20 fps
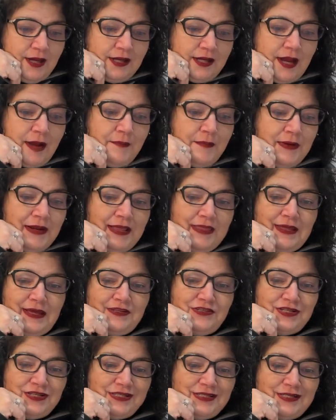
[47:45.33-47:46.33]
company that
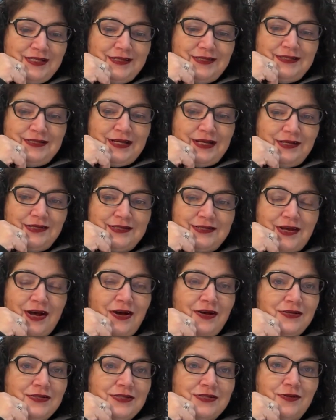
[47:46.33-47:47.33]
just sells
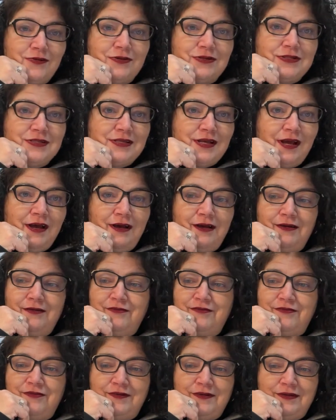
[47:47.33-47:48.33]
all sorts
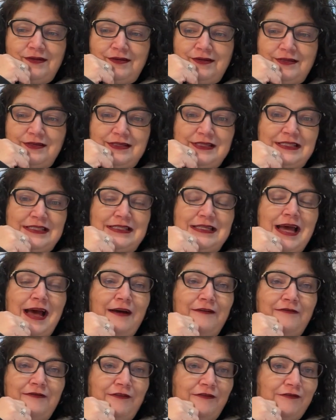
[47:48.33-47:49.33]
of
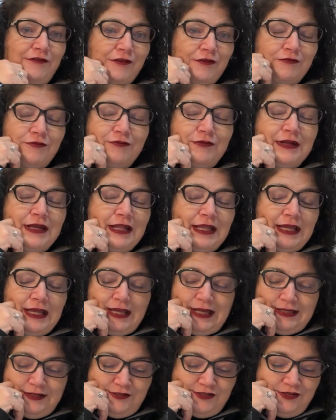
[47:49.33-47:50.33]
stuff for
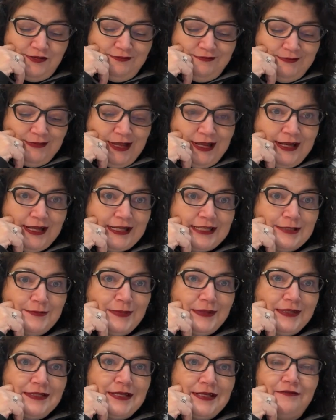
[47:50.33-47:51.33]
really
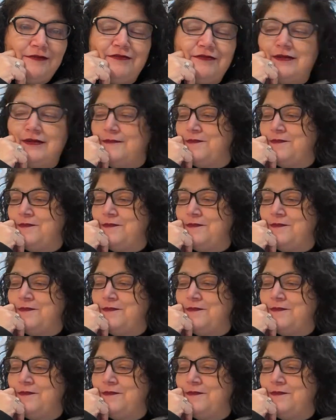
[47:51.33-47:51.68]
inexpensive.